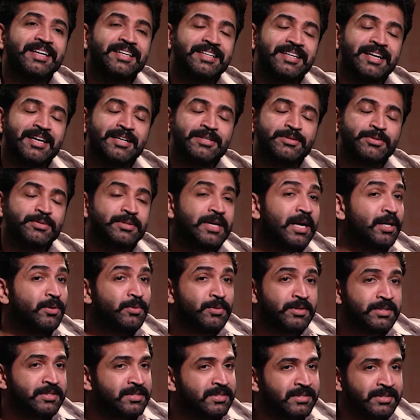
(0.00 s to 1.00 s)
Yeah, so
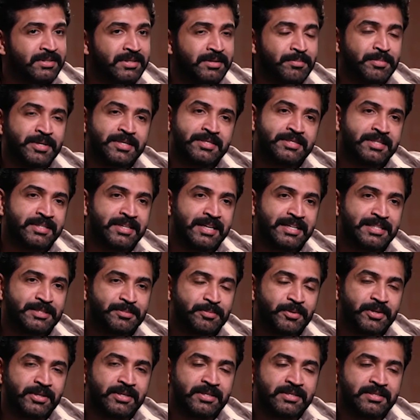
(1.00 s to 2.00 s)
that was an amazing
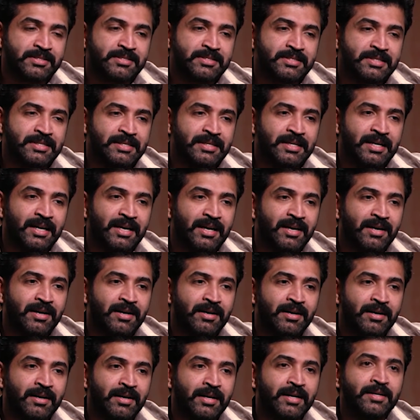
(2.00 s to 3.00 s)
experience.
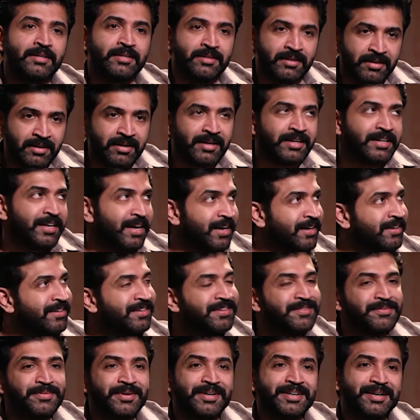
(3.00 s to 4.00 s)
And here again
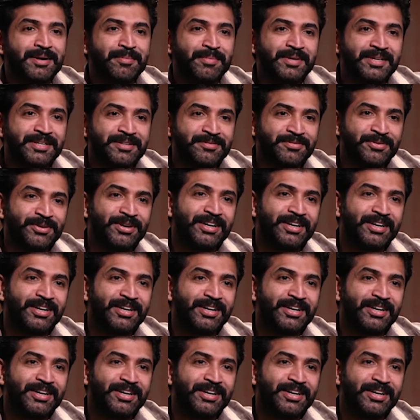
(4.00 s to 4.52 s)
we are coming in for